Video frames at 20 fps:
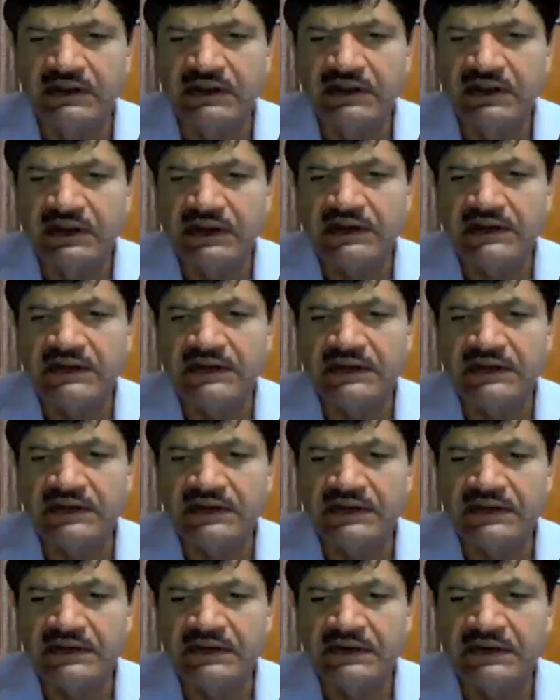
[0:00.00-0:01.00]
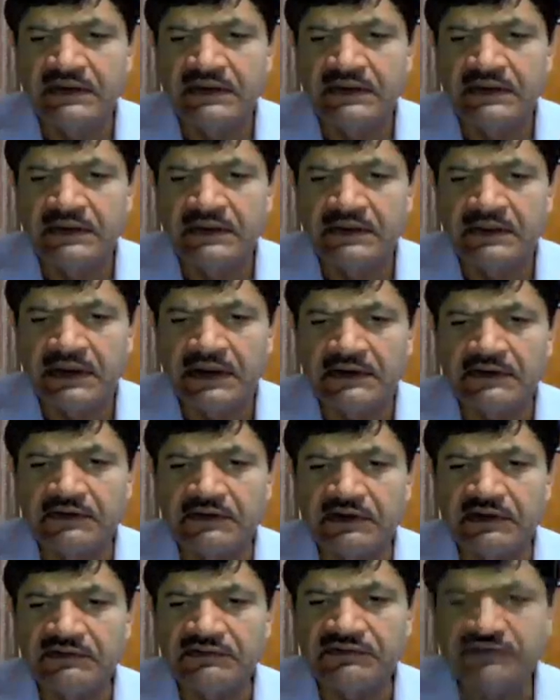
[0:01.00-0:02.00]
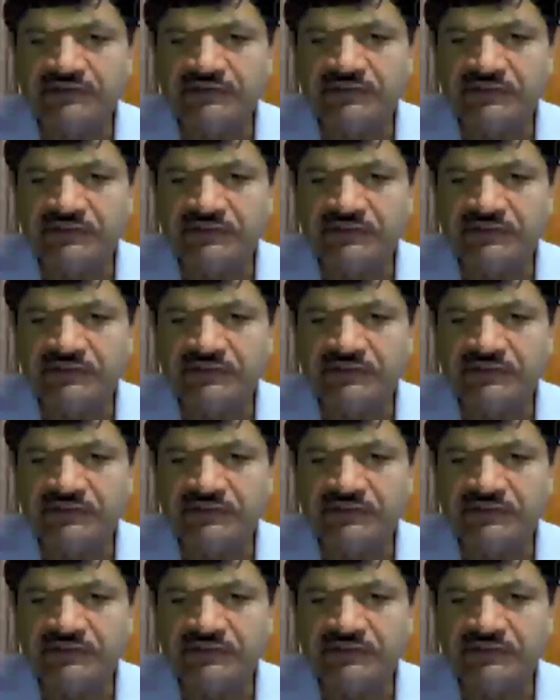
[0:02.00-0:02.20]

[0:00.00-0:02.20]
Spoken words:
and hydrograph,